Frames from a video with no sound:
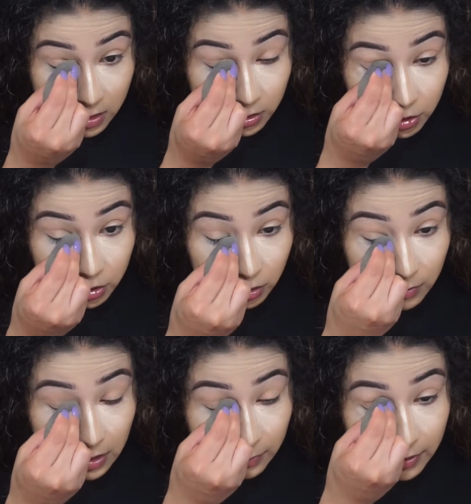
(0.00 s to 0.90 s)
just so I'm
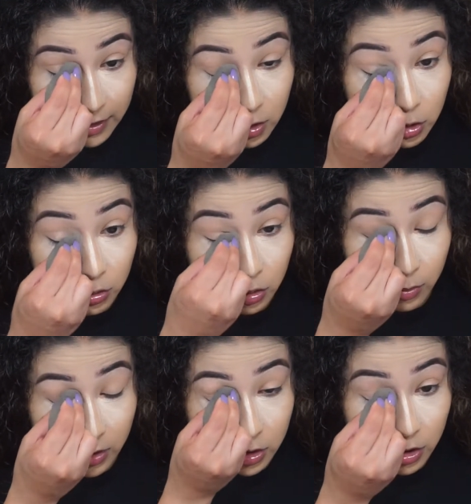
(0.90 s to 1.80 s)
not applying too
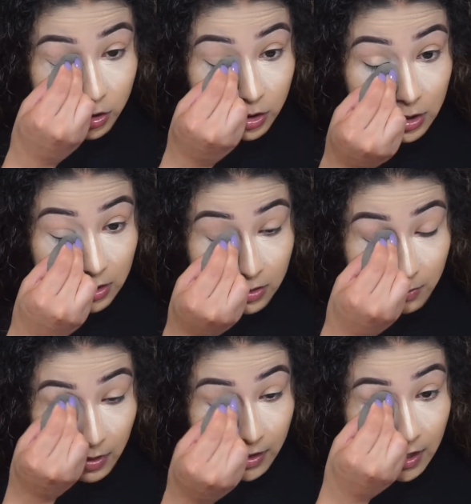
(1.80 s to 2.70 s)
much underneath
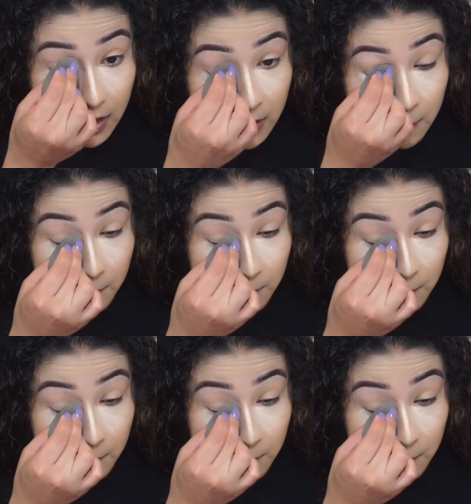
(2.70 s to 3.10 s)
my eye.